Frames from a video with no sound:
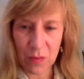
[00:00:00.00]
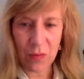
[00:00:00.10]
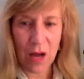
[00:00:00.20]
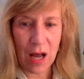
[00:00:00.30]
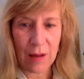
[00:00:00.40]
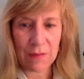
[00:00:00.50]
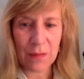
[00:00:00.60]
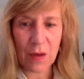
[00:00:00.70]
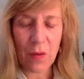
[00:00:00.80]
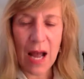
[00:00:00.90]

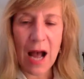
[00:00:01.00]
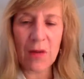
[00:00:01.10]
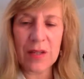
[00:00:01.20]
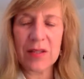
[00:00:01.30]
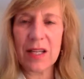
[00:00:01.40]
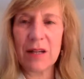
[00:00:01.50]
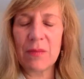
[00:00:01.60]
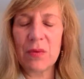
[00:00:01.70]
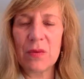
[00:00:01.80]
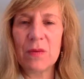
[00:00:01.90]
how this can
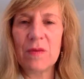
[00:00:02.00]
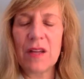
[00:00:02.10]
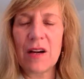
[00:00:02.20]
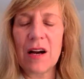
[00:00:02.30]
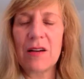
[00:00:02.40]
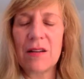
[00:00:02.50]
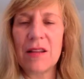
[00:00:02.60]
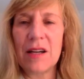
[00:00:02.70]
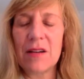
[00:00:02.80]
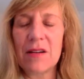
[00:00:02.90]
improve their
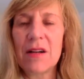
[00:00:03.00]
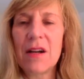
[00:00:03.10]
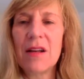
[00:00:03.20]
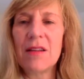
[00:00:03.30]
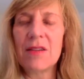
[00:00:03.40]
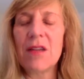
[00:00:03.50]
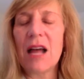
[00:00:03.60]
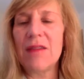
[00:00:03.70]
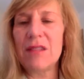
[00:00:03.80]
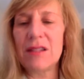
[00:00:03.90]

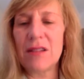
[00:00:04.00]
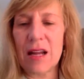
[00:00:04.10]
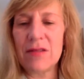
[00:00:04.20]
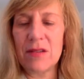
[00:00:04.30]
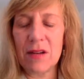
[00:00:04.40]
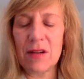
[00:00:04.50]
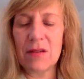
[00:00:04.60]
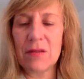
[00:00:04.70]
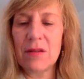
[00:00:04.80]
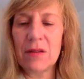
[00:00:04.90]
lives and the lives of
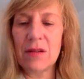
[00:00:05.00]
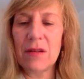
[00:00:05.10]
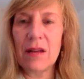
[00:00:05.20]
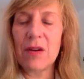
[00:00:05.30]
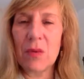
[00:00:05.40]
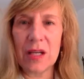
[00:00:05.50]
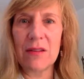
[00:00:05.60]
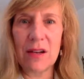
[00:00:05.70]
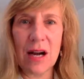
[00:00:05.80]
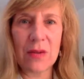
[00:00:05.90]
everyone in
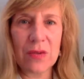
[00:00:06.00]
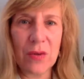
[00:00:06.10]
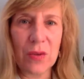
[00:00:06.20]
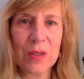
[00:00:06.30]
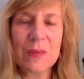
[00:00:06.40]
their household.